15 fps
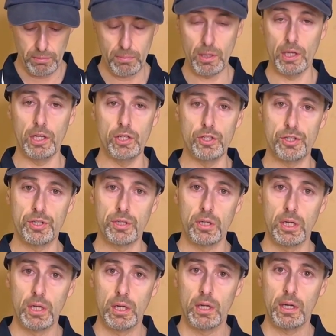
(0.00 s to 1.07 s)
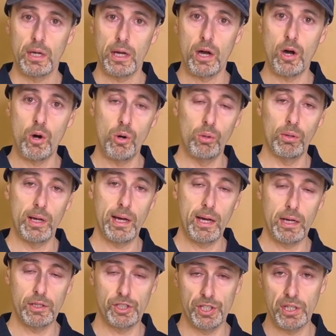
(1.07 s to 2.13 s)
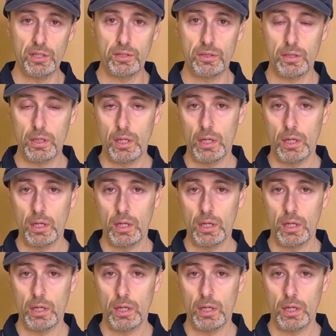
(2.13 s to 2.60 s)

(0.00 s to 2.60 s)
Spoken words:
hinge hole jigs.